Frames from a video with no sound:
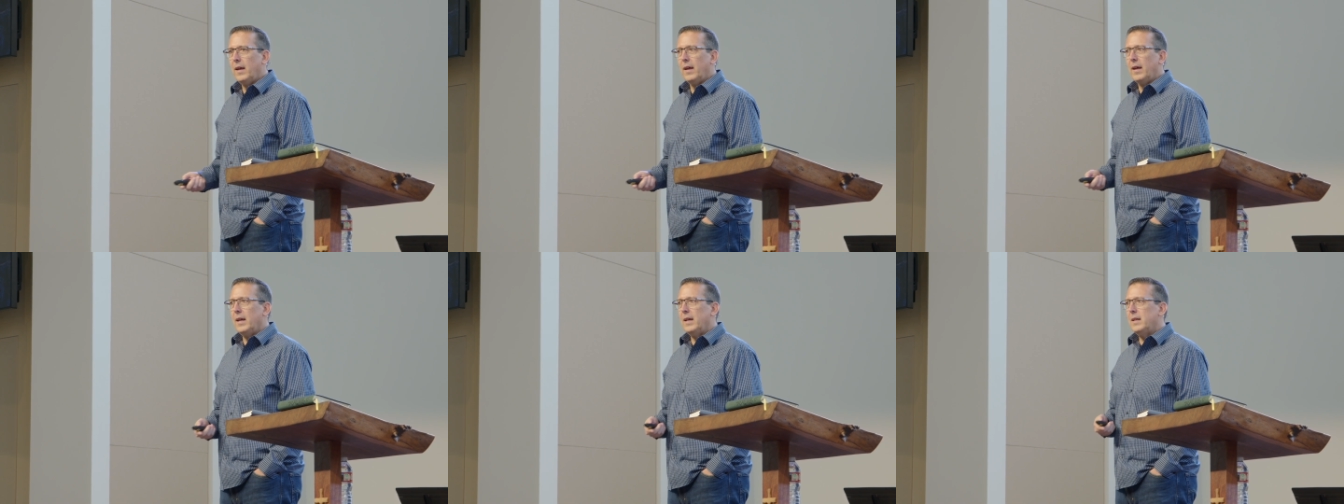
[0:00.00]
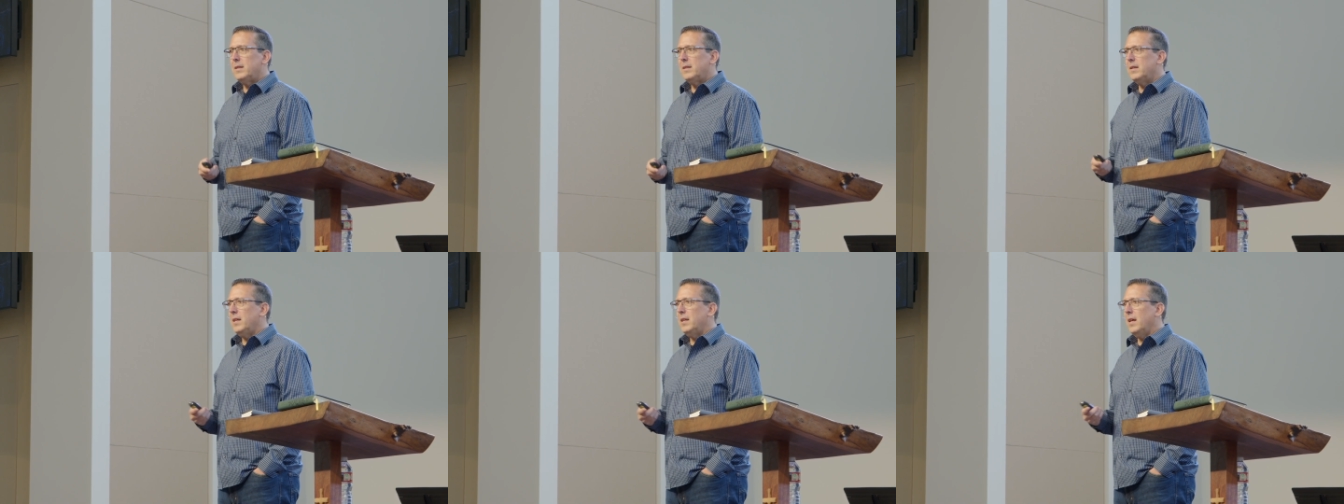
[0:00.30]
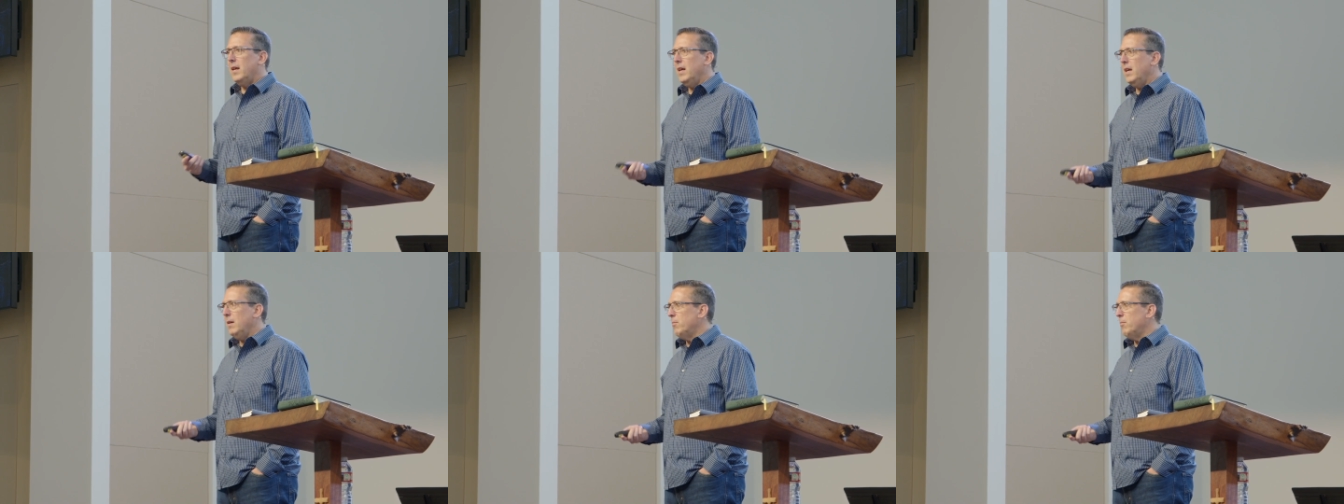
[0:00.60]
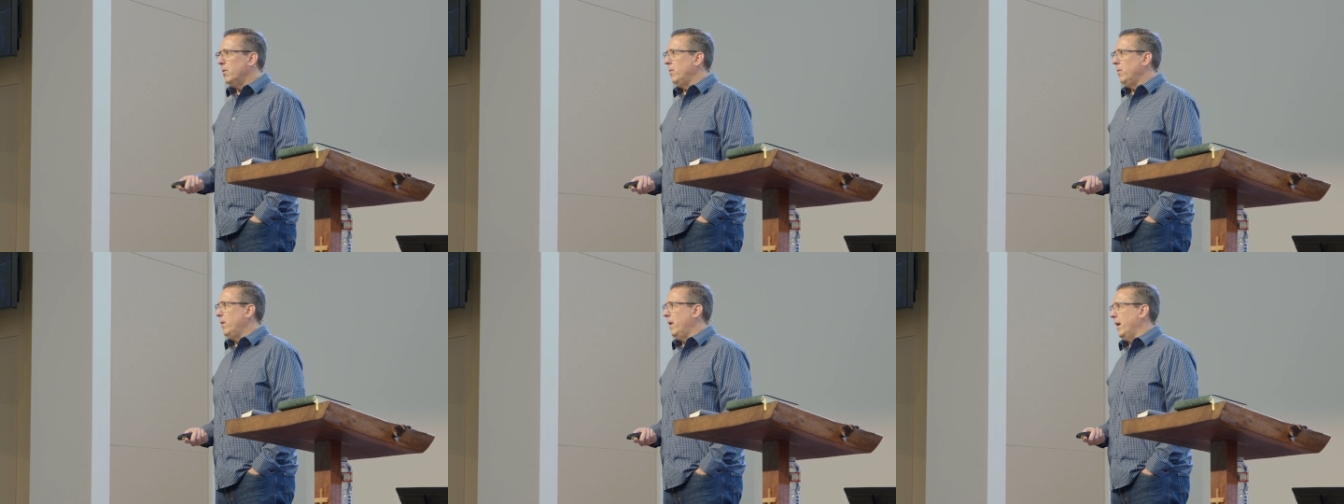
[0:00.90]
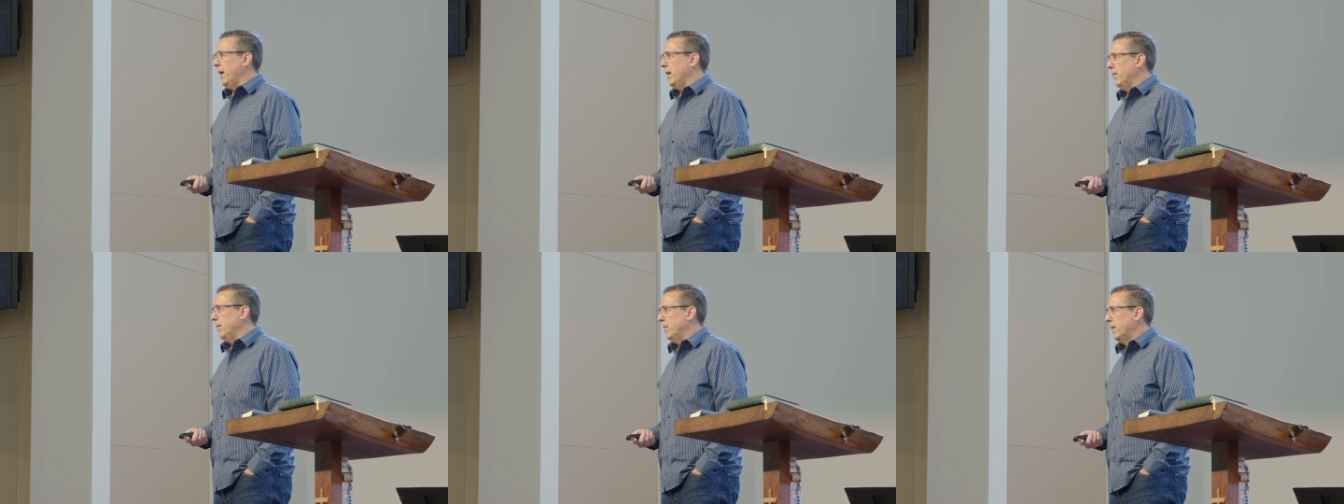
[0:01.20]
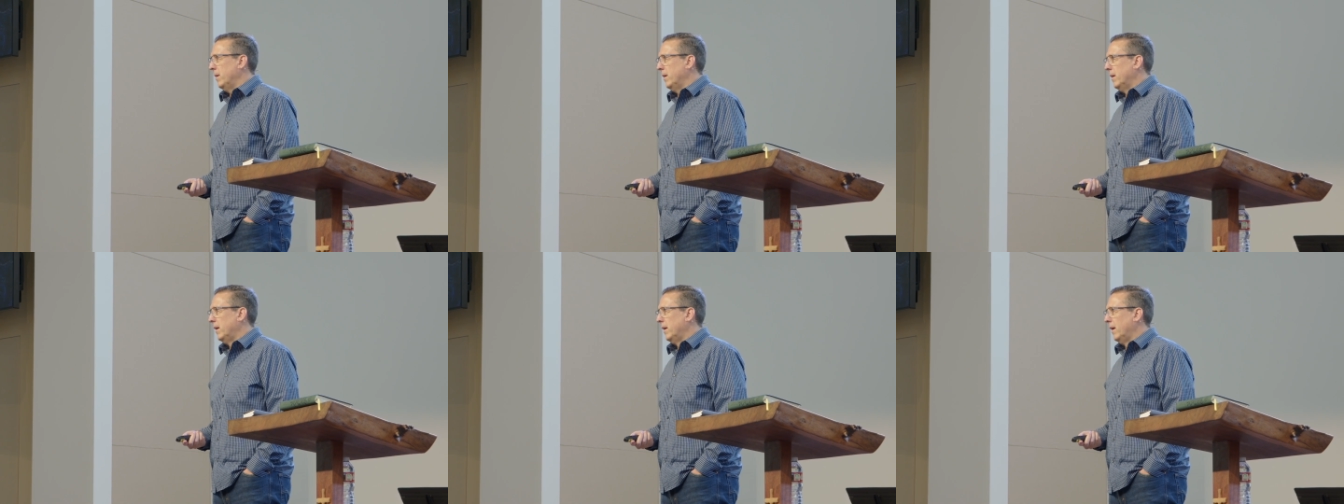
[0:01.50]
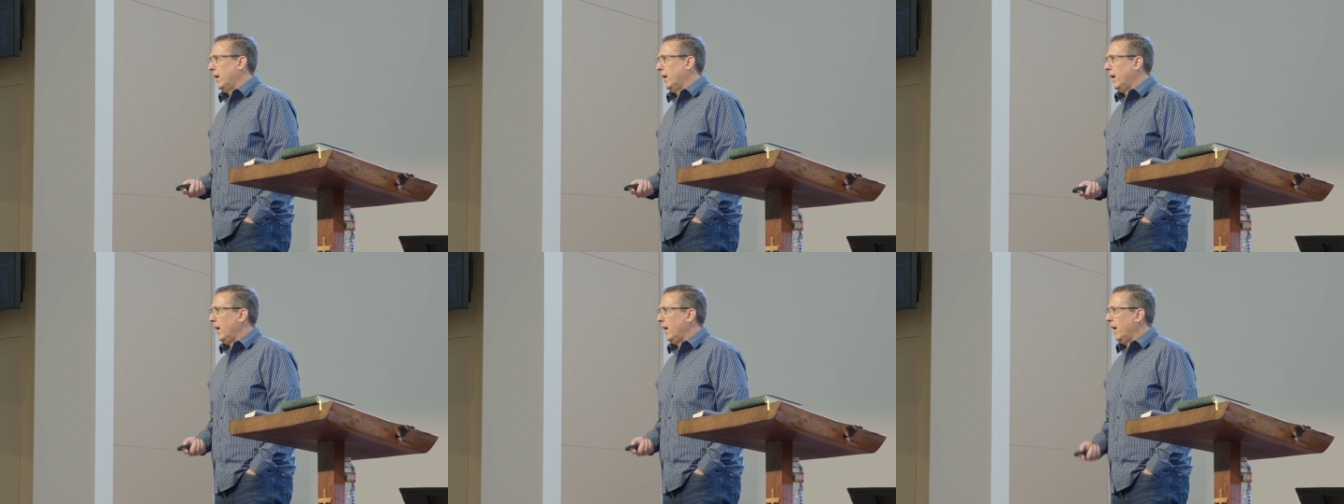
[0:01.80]
It's his Hebrew name.
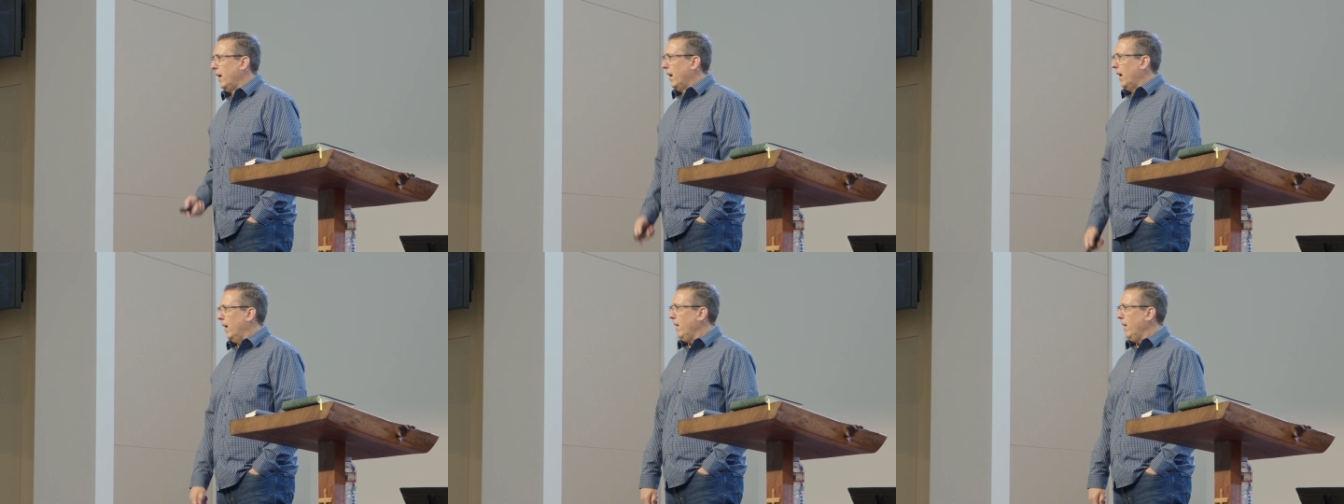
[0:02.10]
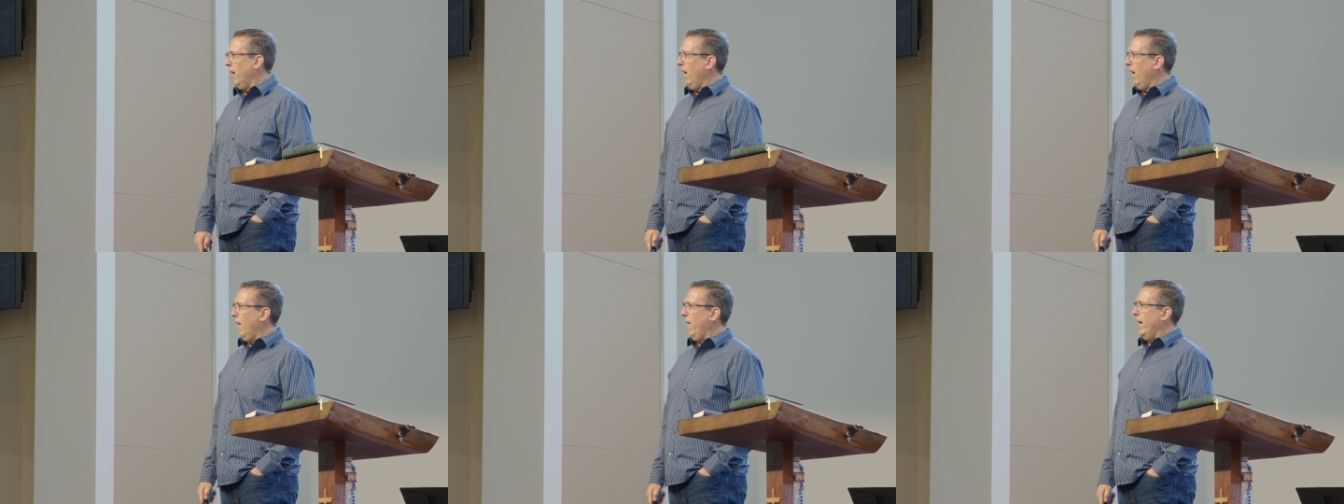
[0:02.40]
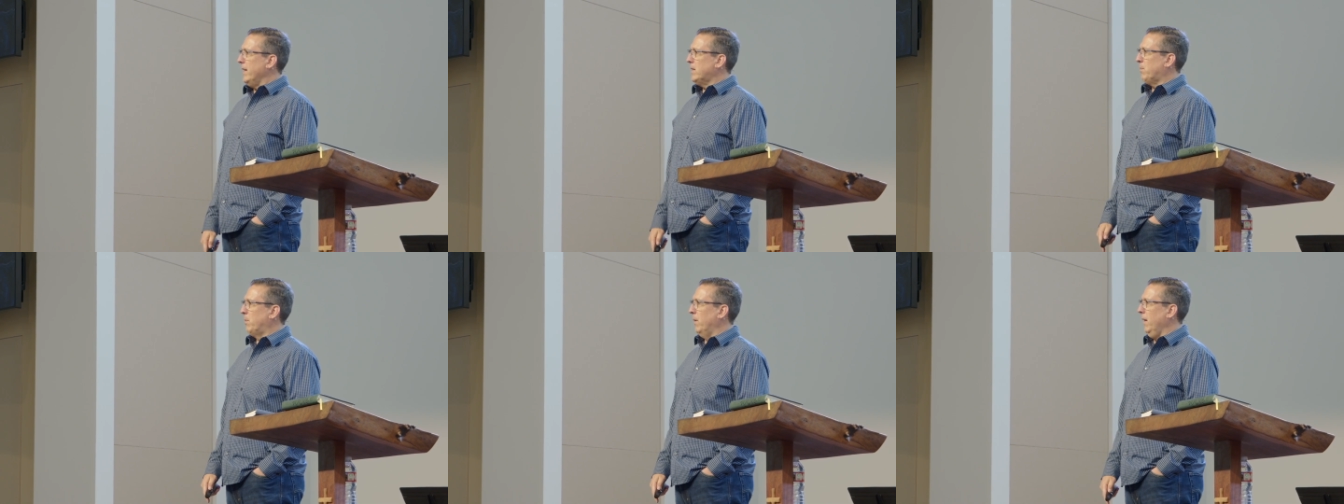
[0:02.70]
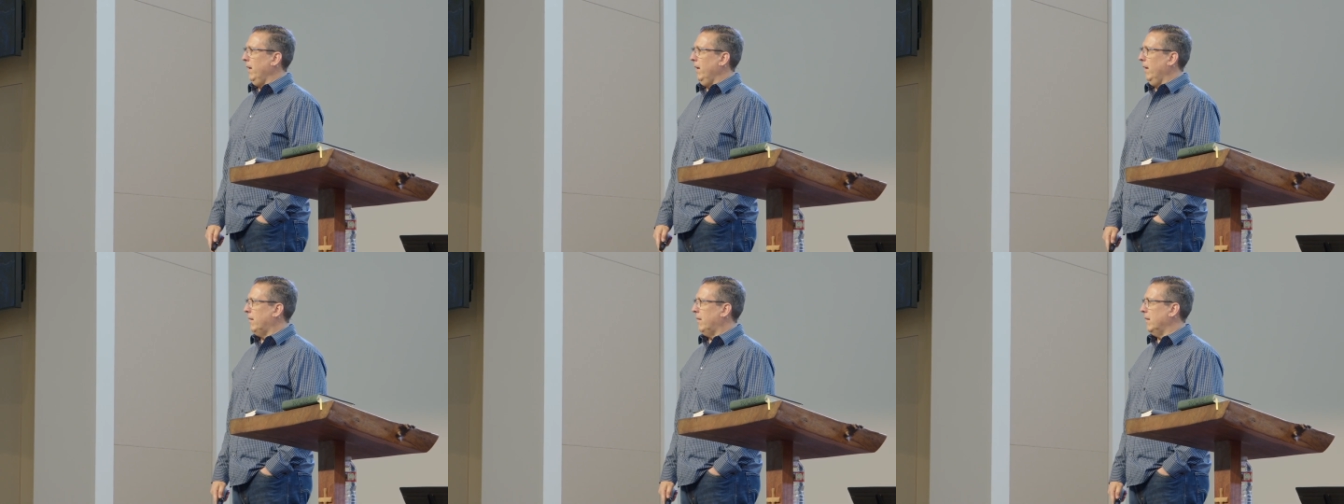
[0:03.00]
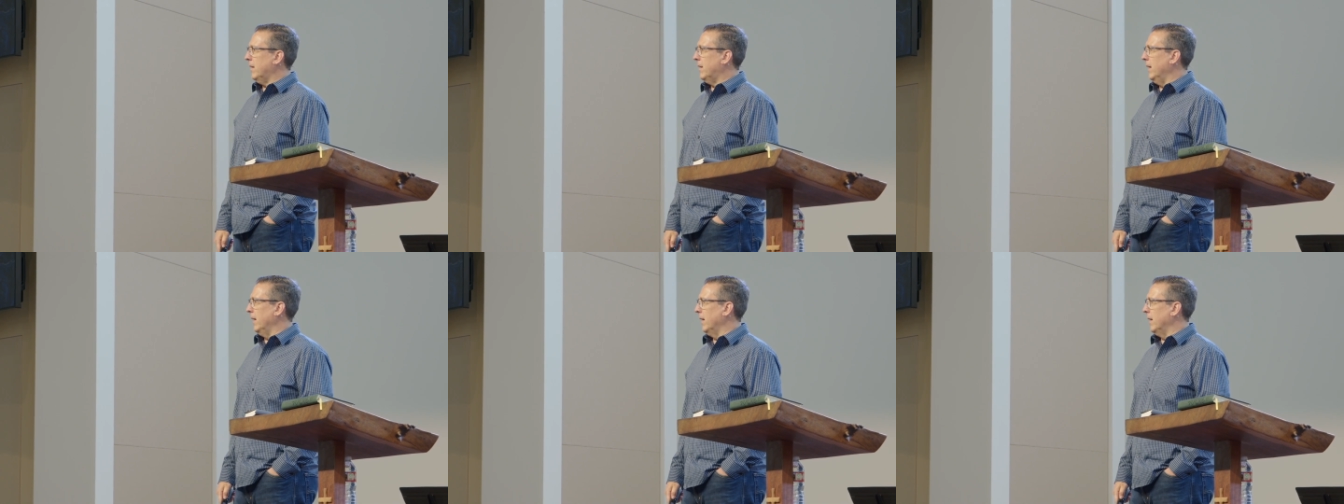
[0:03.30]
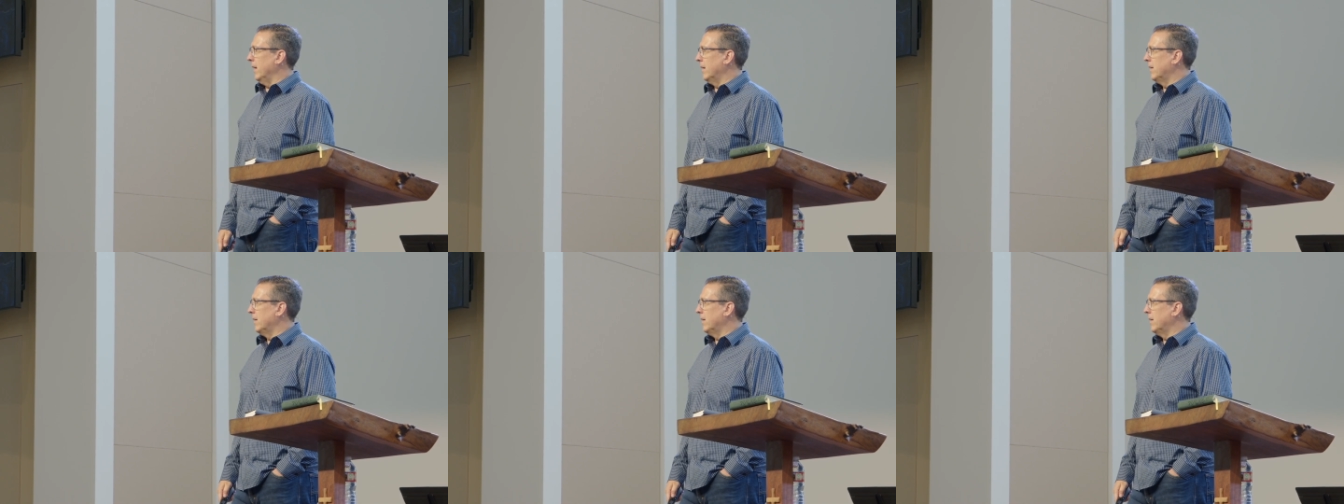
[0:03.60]
I thought, oh, that's pretty interesting.